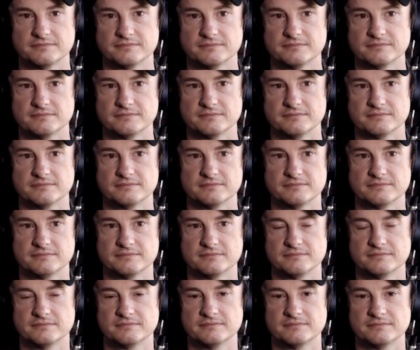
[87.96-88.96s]

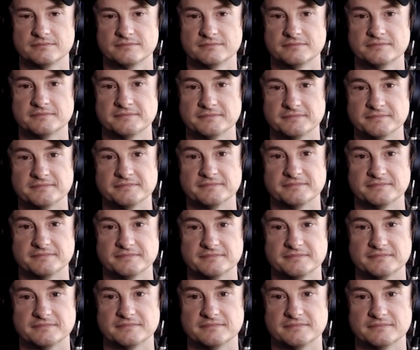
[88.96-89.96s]

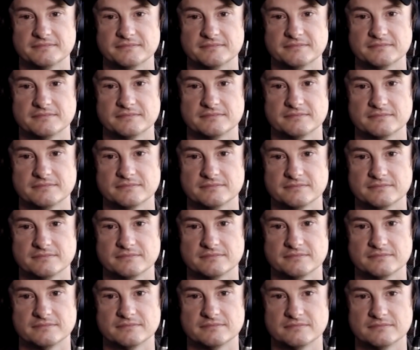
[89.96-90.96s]

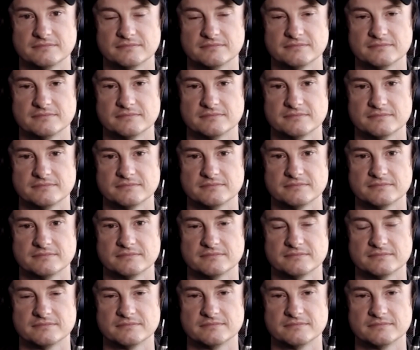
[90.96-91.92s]
This person isn't speaking.